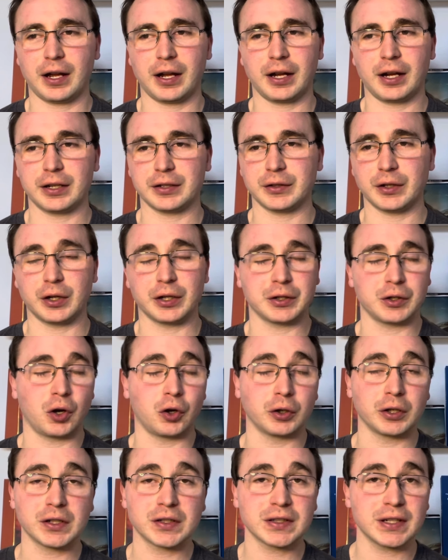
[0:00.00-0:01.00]
I, I
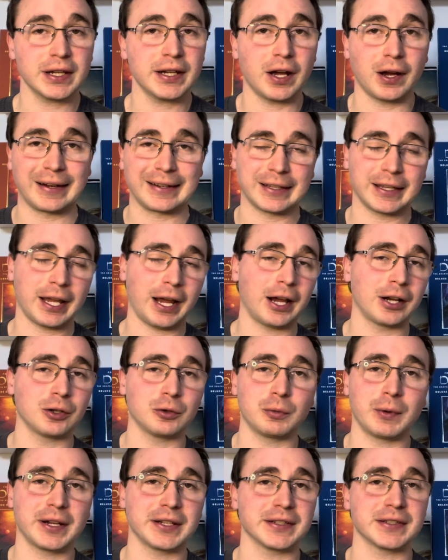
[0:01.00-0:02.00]
honestly, I cannot
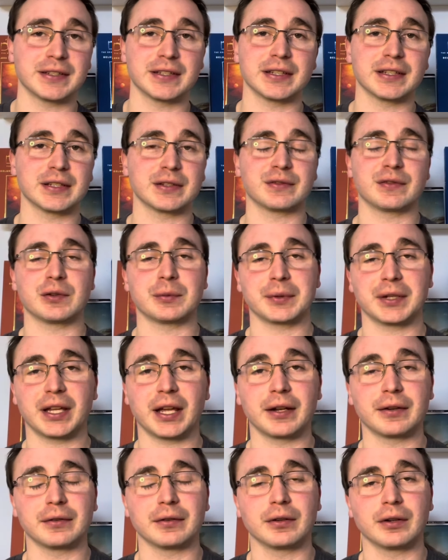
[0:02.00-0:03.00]
wait to see this film
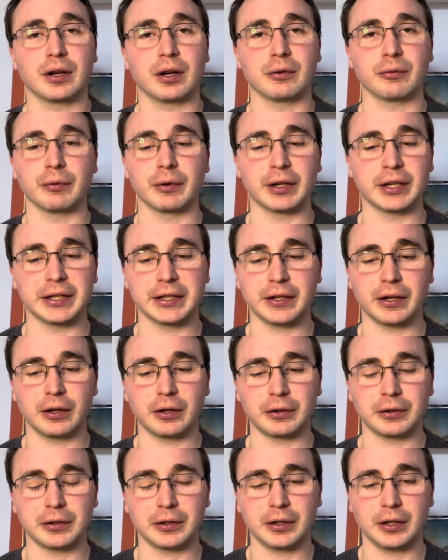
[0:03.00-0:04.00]
again. I really
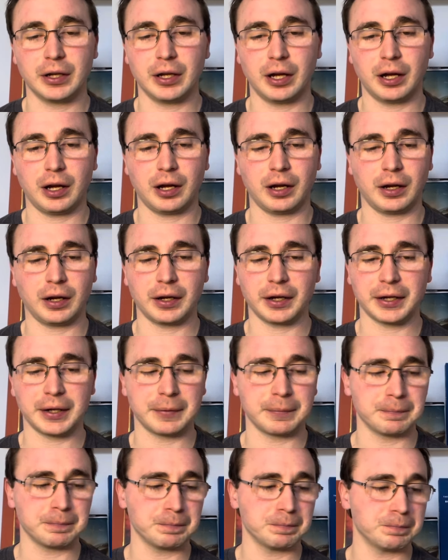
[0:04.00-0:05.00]
can't. I
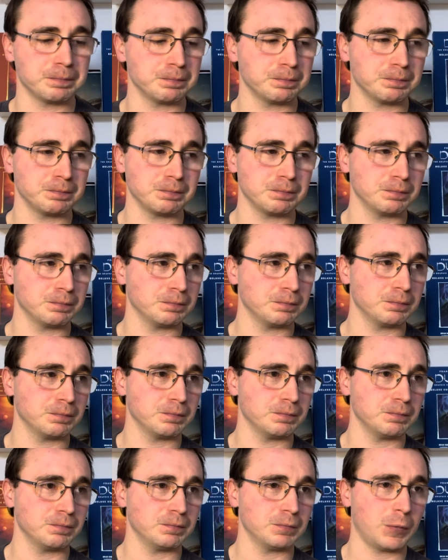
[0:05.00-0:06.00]
am.
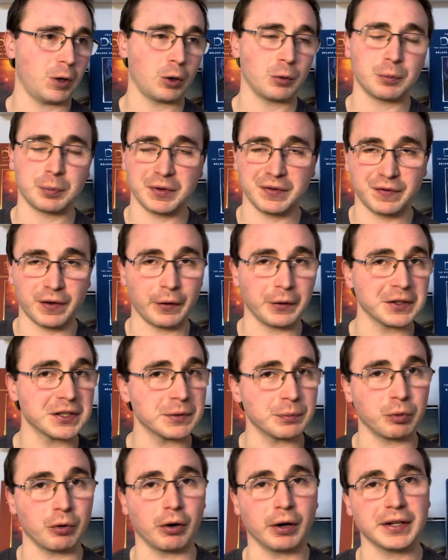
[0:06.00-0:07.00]
I would be very
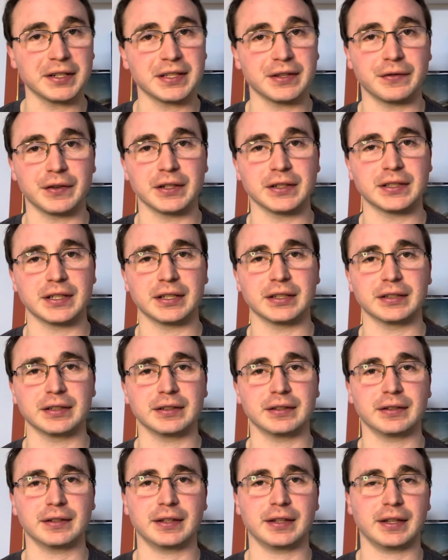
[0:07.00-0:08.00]
surprised if it didn't
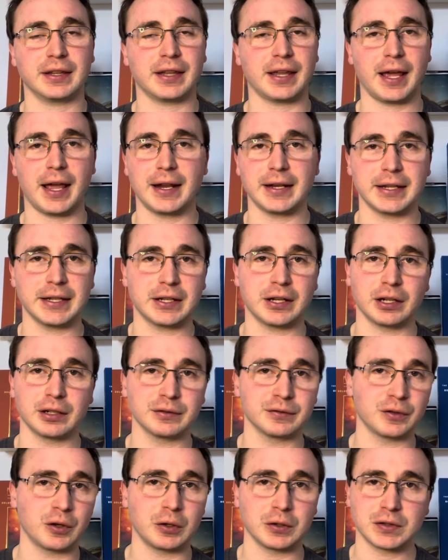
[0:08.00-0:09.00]
get any kind
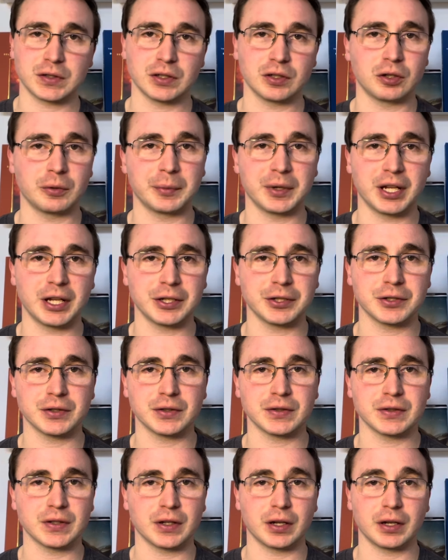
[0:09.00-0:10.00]
of Oscar
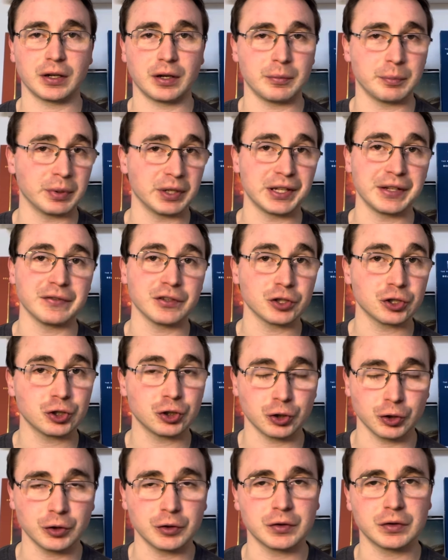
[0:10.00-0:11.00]
nominations. I, I believe it
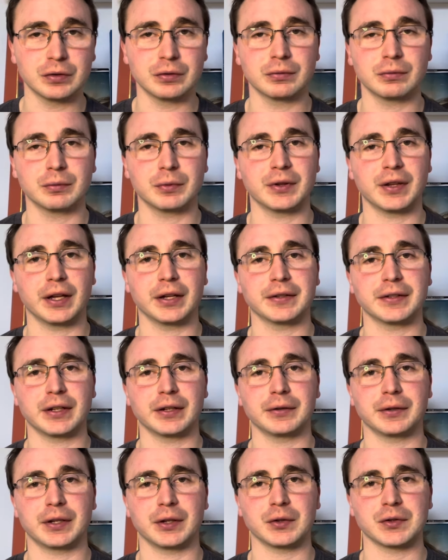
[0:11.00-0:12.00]
should, without a
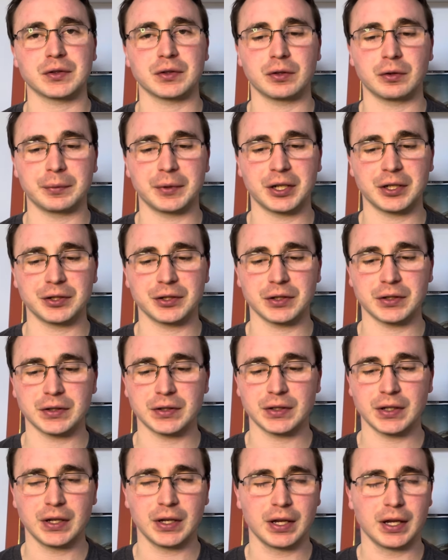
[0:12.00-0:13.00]
doubt, get Oscar nominations.